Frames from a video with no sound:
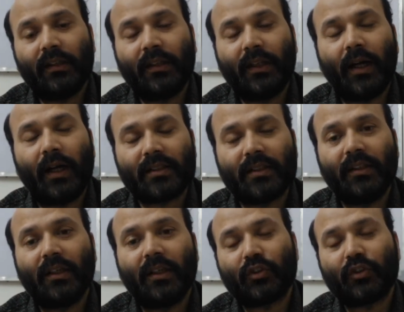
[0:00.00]
they ask in
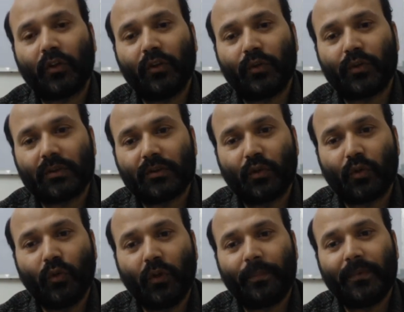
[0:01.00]
the short notes. So,
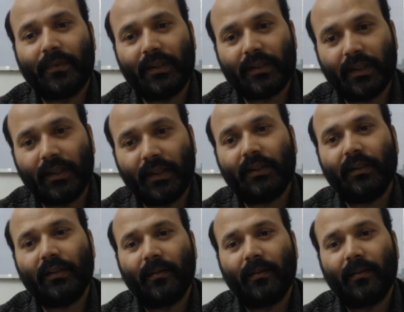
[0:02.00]
rule of descent,